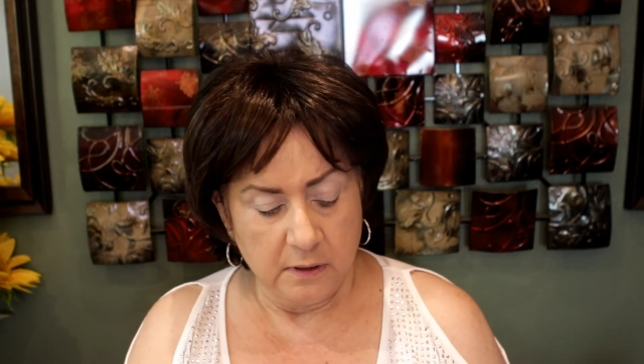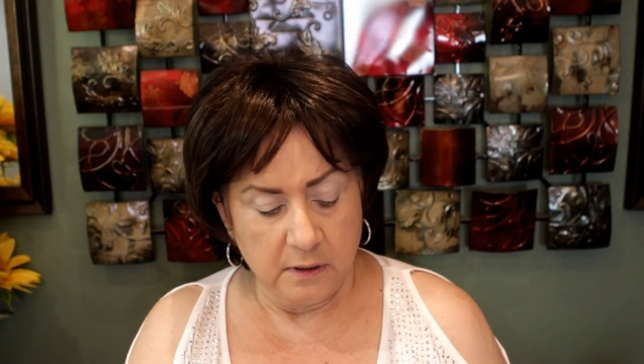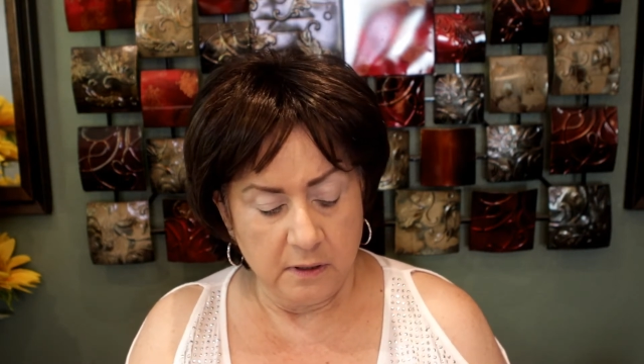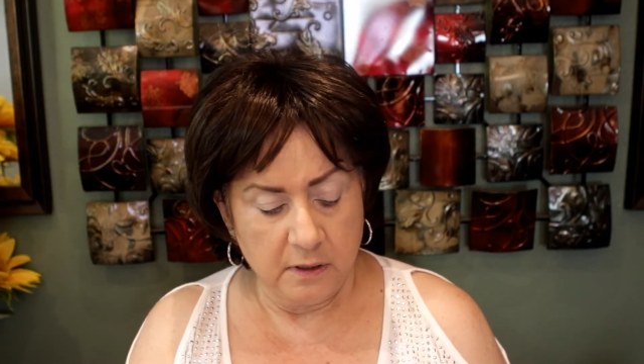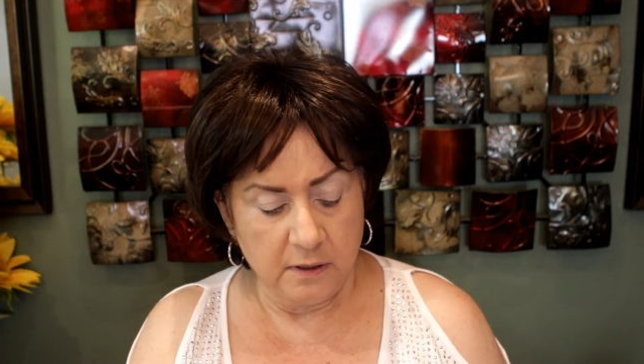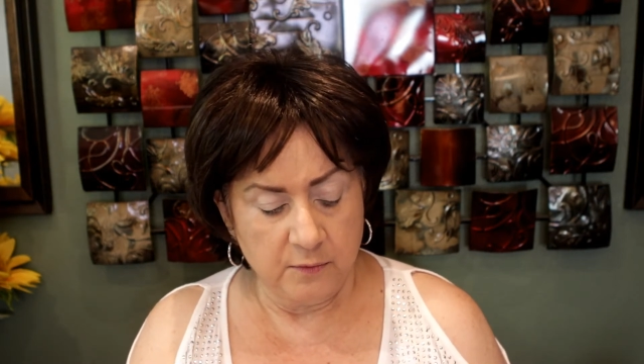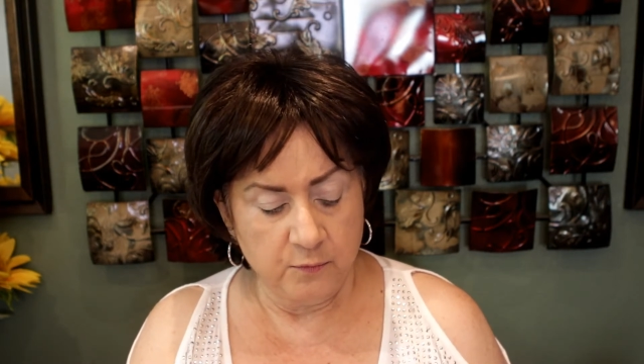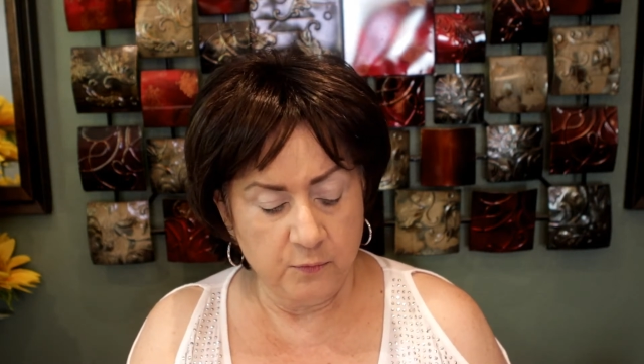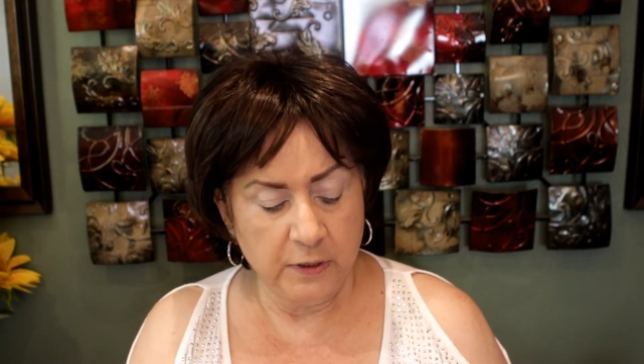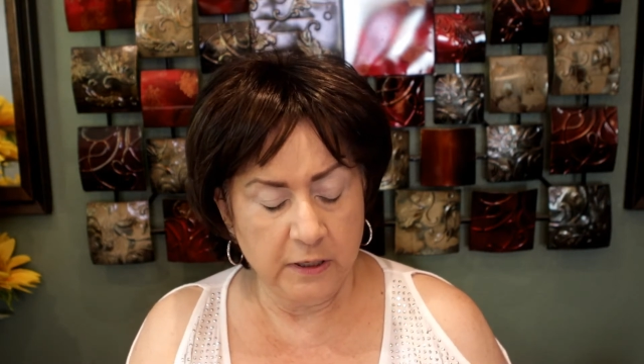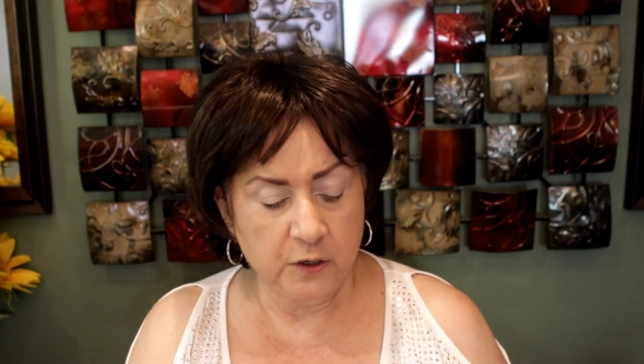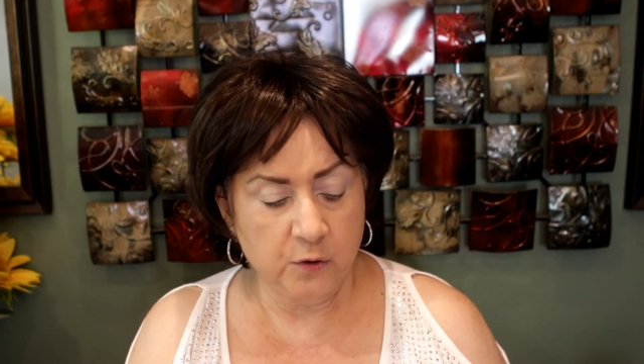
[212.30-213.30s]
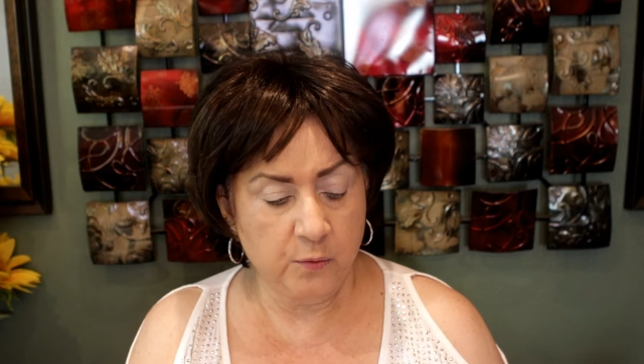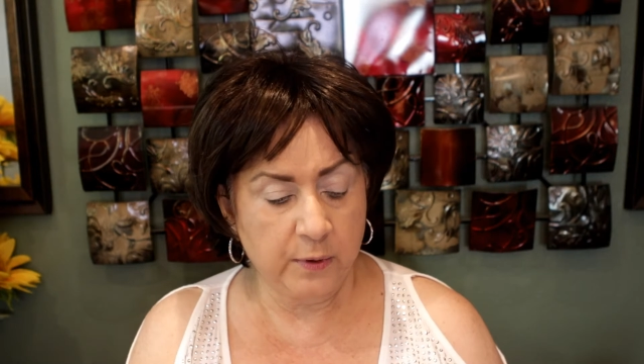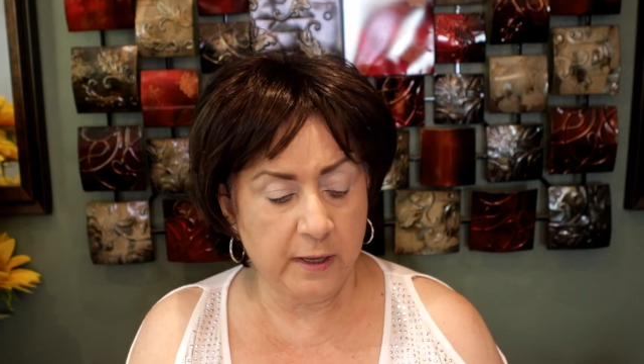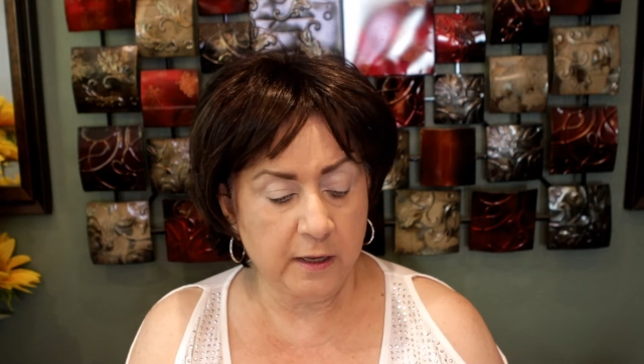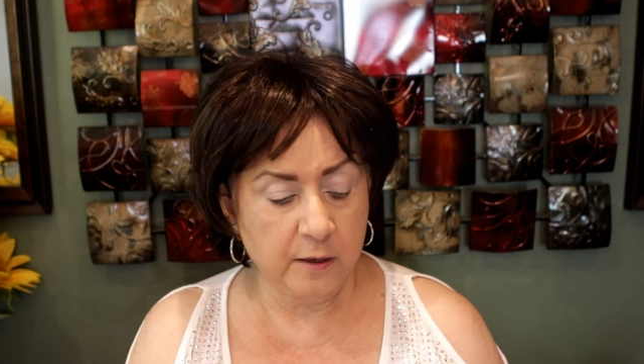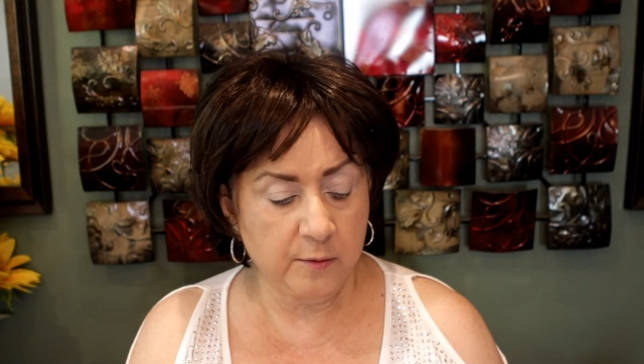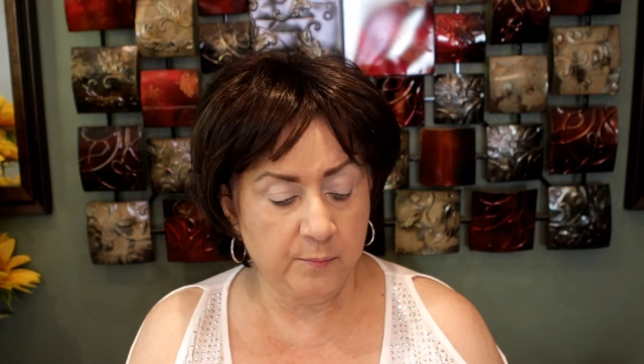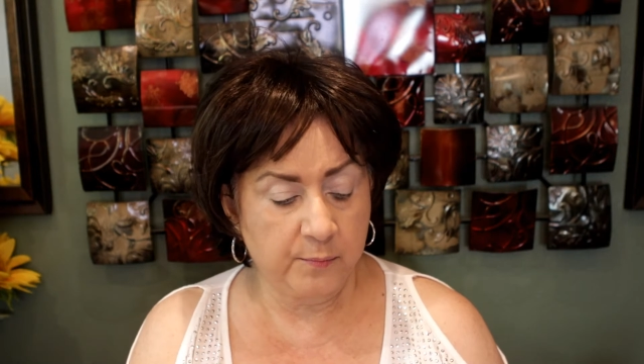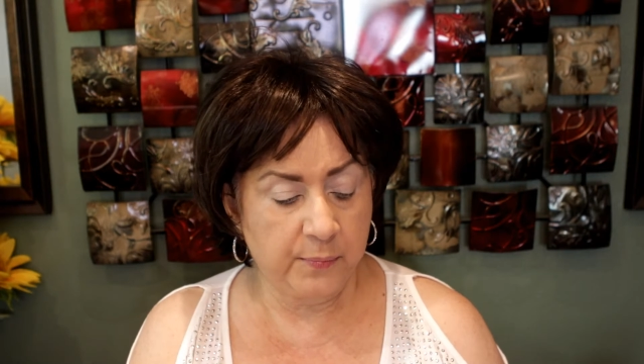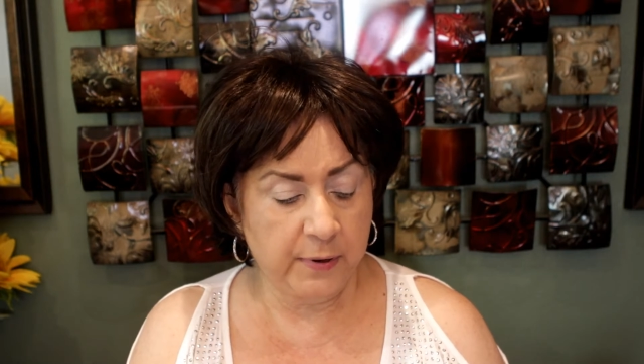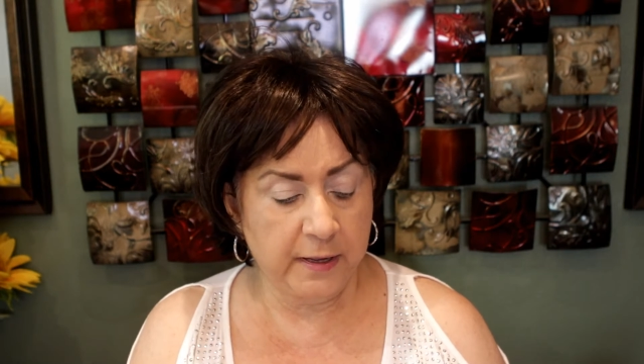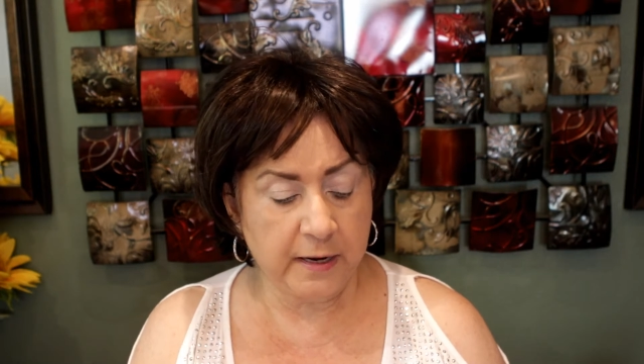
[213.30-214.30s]
really quick,
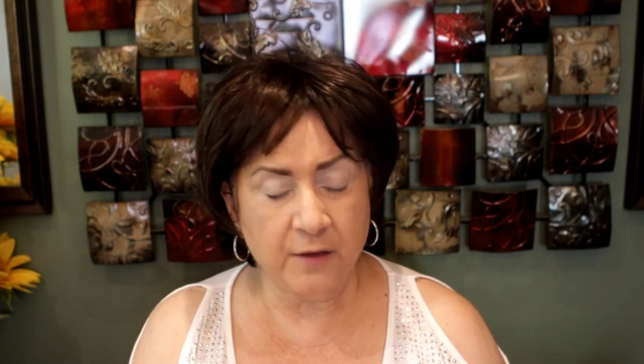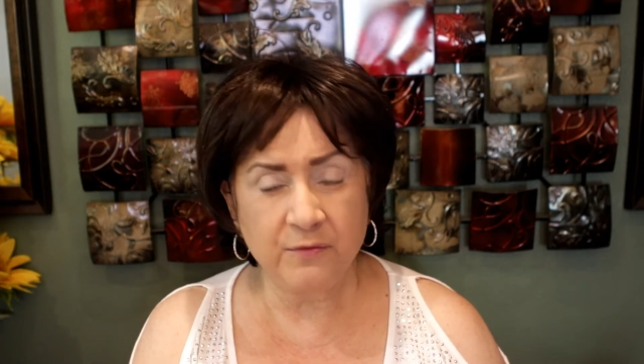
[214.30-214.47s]
but I